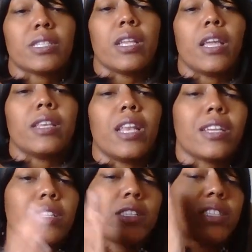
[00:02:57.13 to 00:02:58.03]
and then I
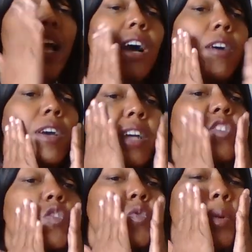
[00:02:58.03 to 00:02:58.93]
get the towel and I
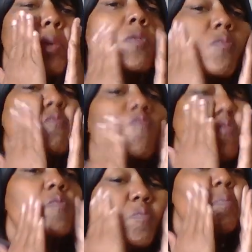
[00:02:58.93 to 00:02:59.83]
scrub it
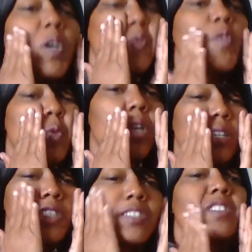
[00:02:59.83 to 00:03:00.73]
both
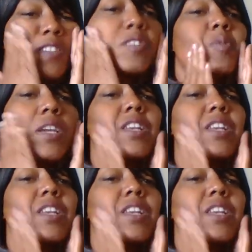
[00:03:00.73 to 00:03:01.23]
directions, this way and